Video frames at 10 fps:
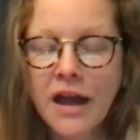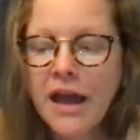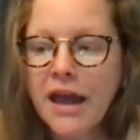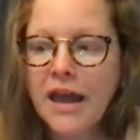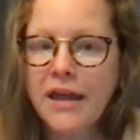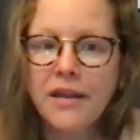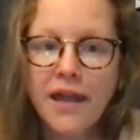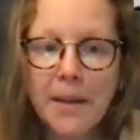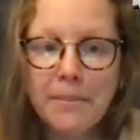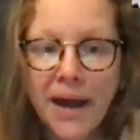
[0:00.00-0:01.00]
And
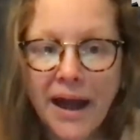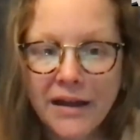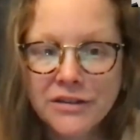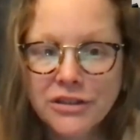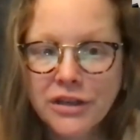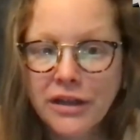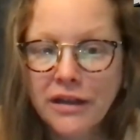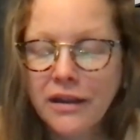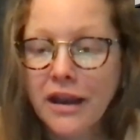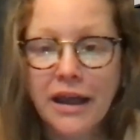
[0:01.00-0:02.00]
that
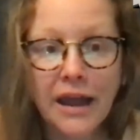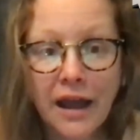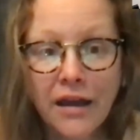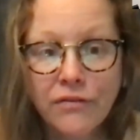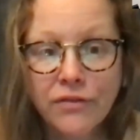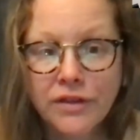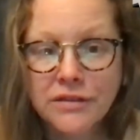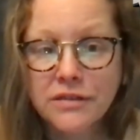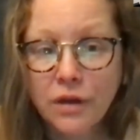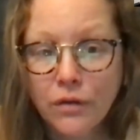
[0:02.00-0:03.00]
passion that I had for
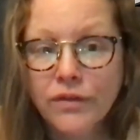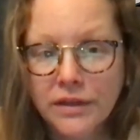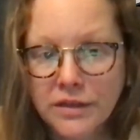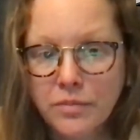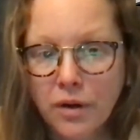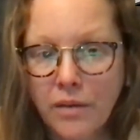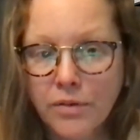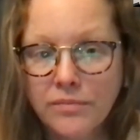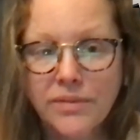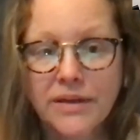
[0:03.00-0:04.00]
solving this
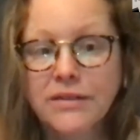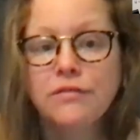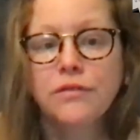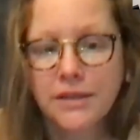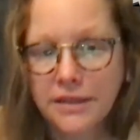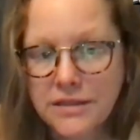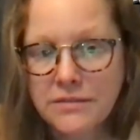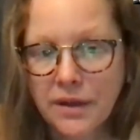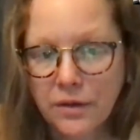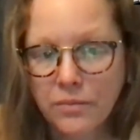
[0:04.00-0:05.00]
problem, because it relates to
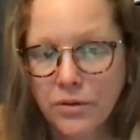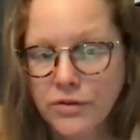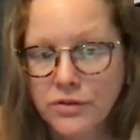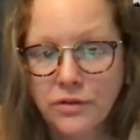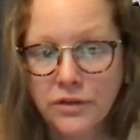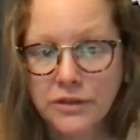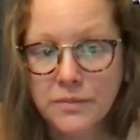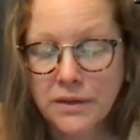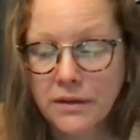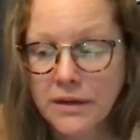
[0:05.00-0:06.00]
my own personal
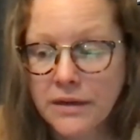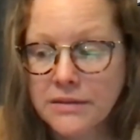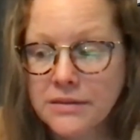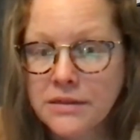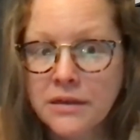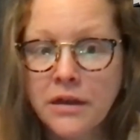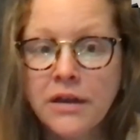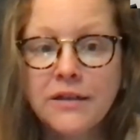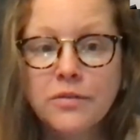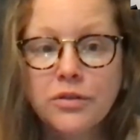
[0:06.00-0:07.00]
experience,
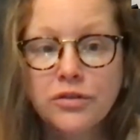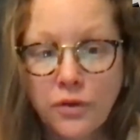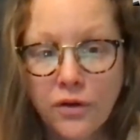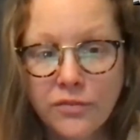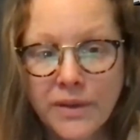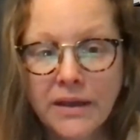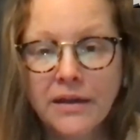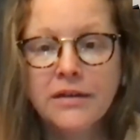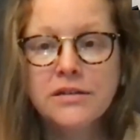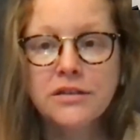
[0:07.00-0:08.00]
is what drove me
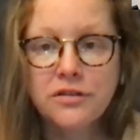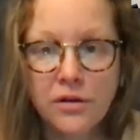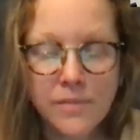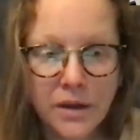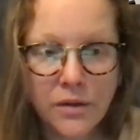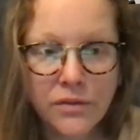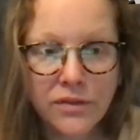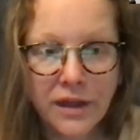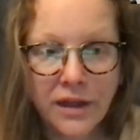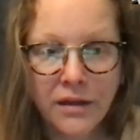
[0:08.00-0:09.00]
to start my own
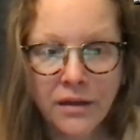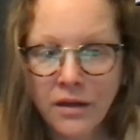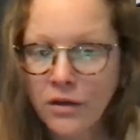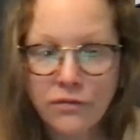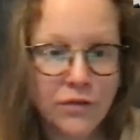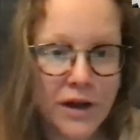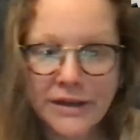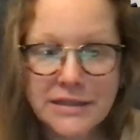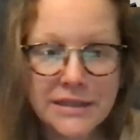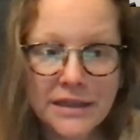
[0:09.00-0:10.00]
thing for an
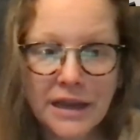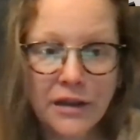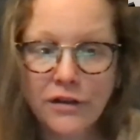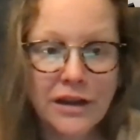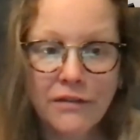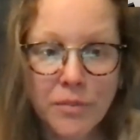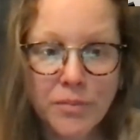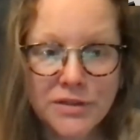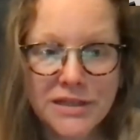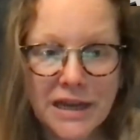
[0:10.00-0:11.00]
idea that I could never
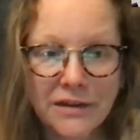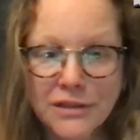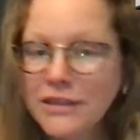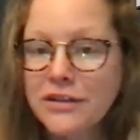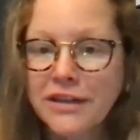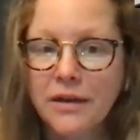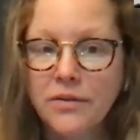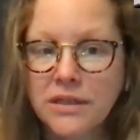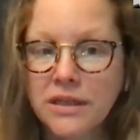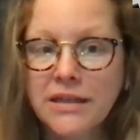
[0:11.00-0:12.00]
put down. Literally, I
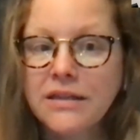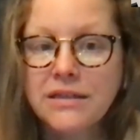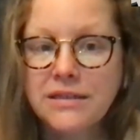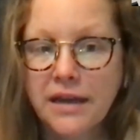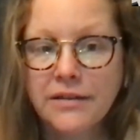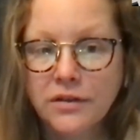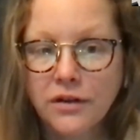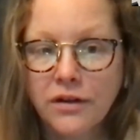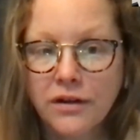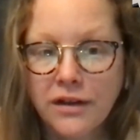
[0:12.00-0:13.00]
was in the
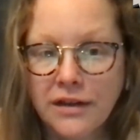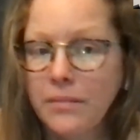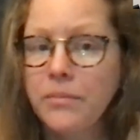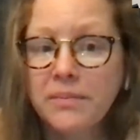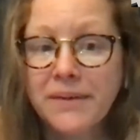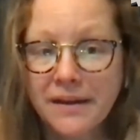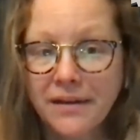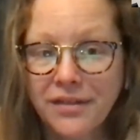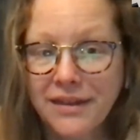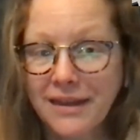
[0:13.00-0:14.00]
desert in
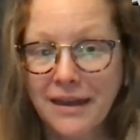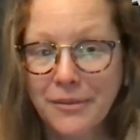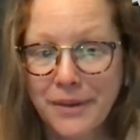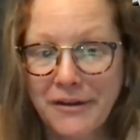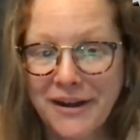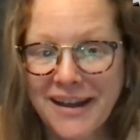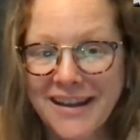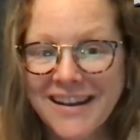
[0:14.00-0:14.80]
Namibia thinking about it.